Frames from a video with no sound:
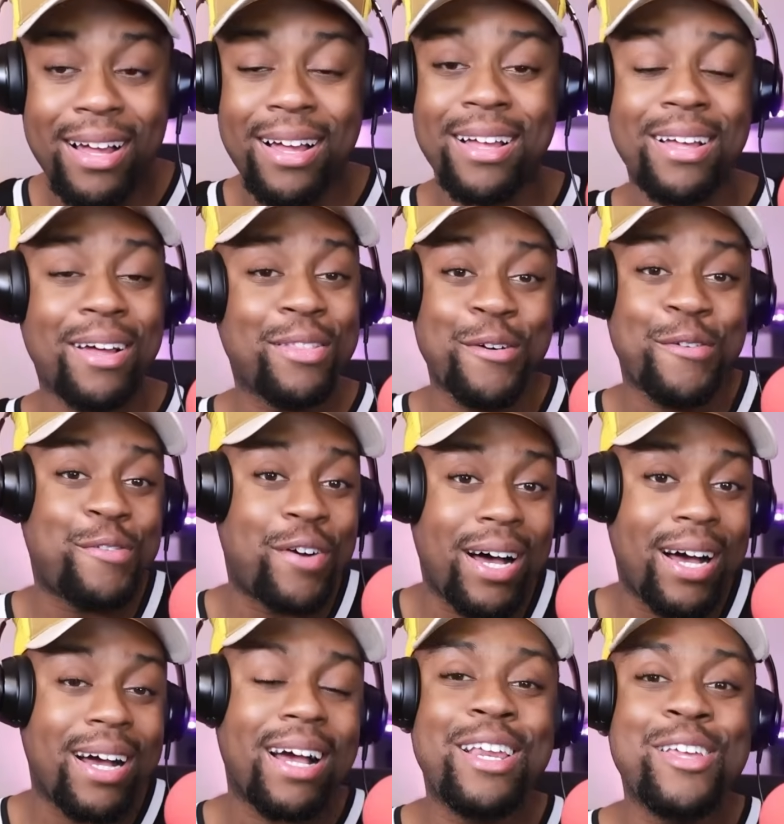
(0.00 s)
The
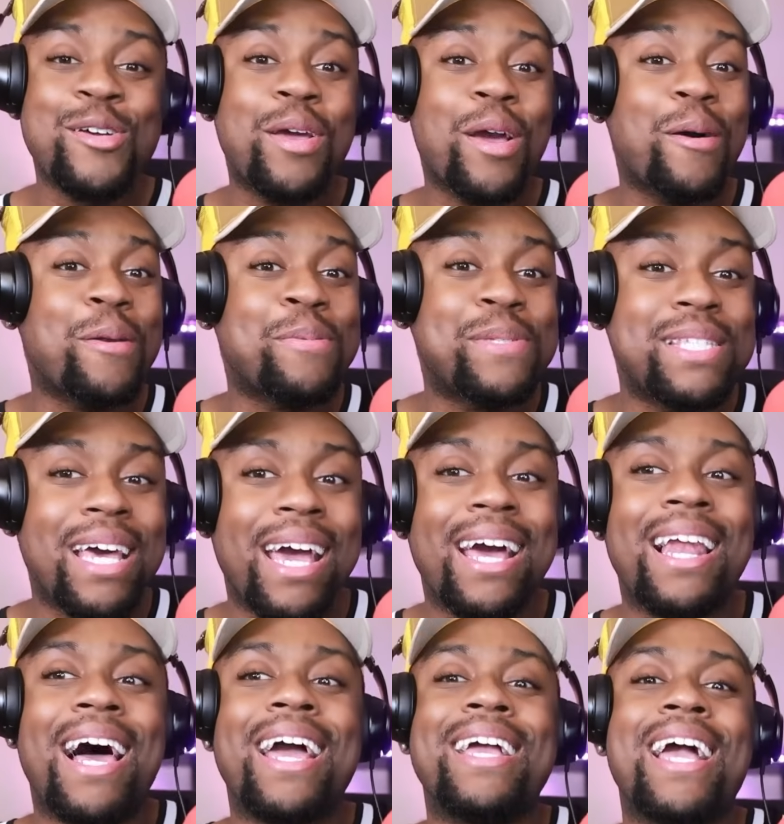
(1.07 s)
fuck? You get what I'm saying?
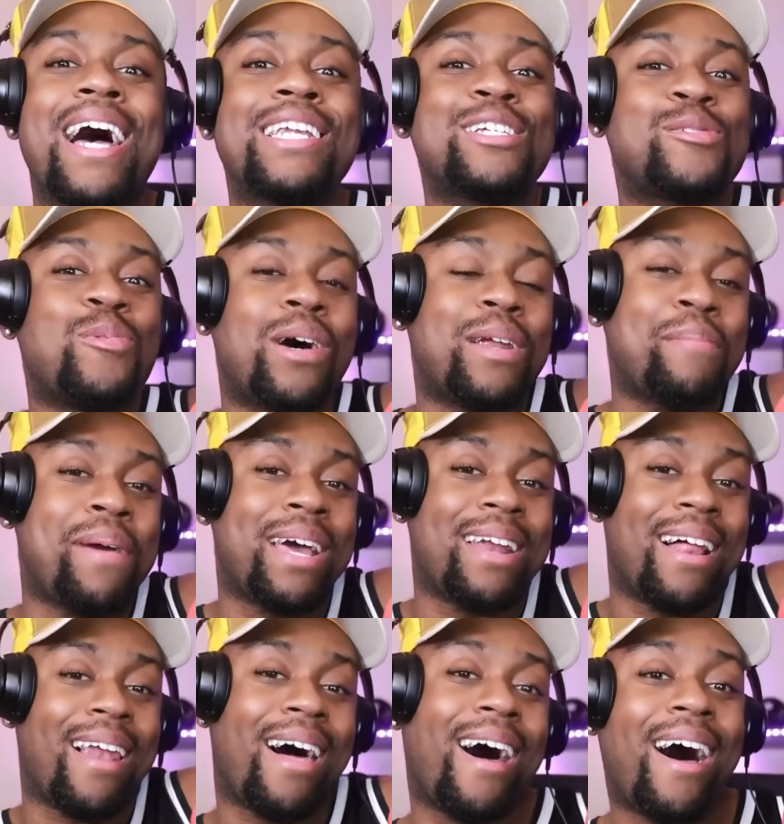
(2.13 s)
Like, y'all just want the man to
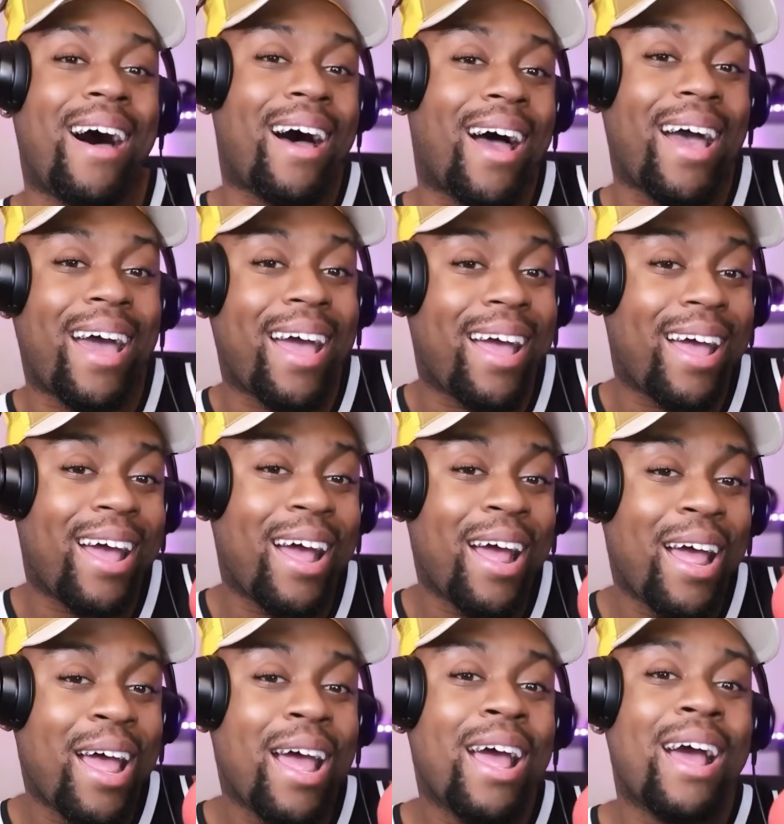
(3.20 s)
lie?
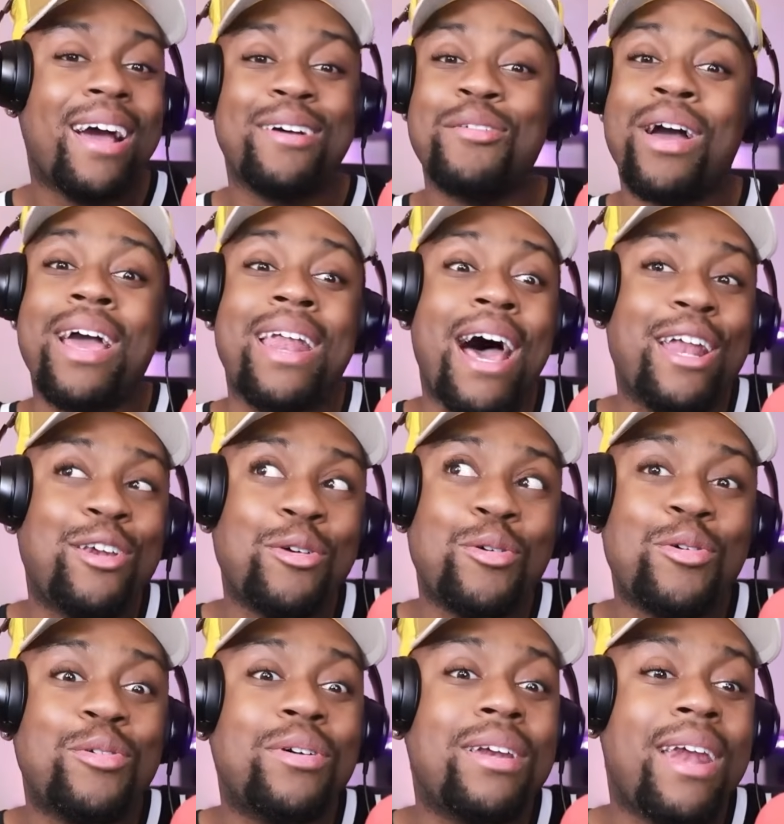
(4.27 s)
And I
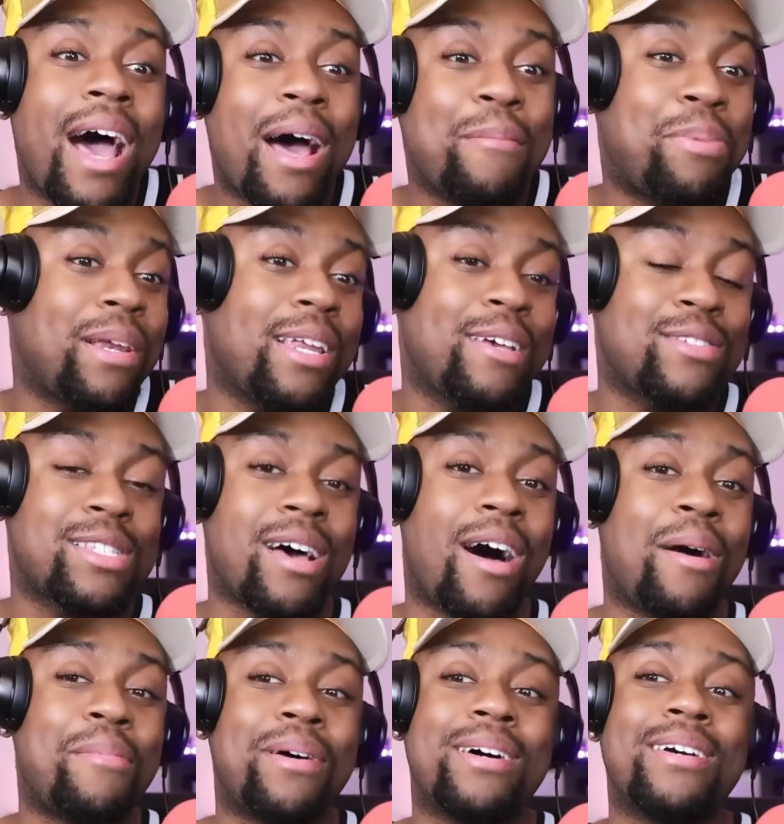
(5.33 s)
do not believe
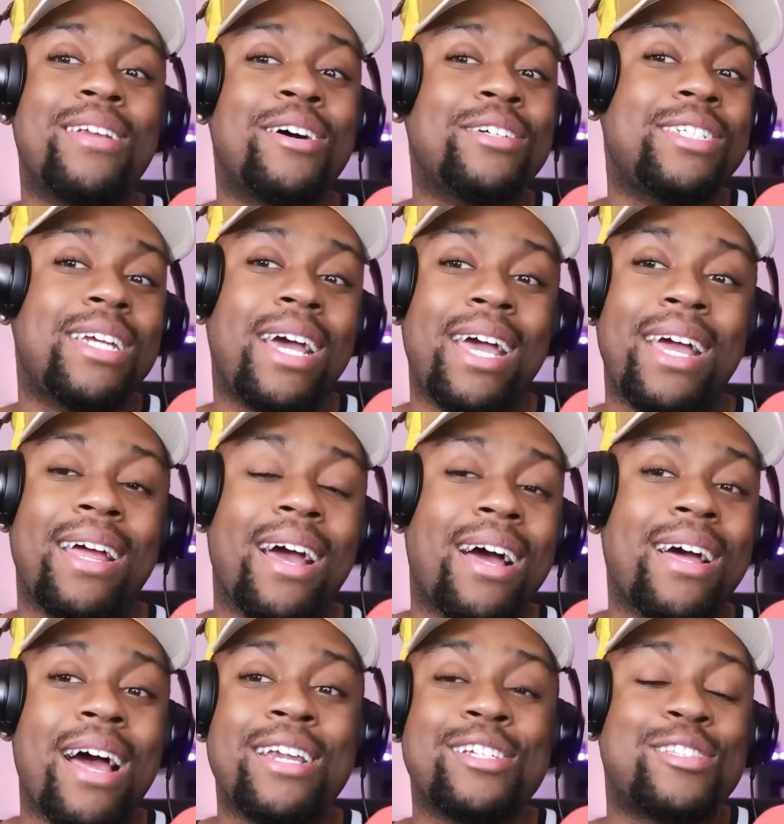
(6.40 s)
Salma. No shade.
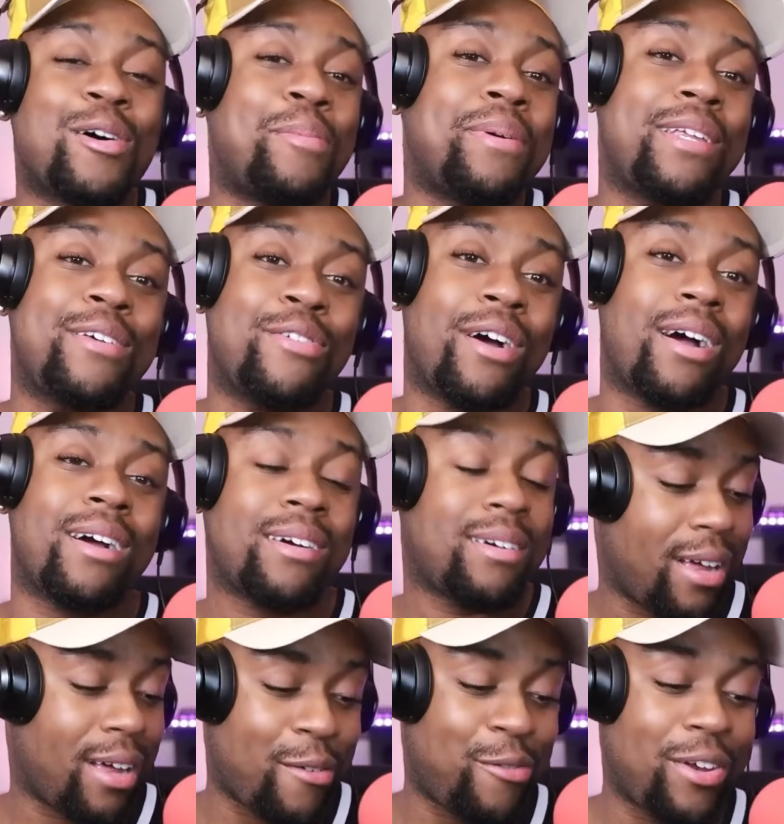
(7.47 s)
I just don't believe her.
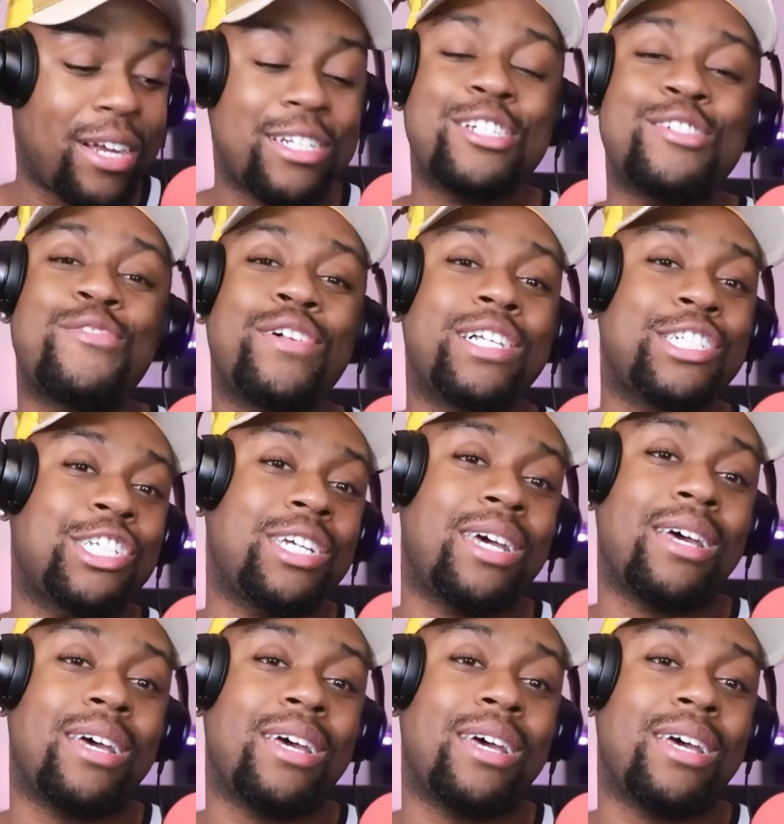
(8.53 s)
I feel like she's full of shit.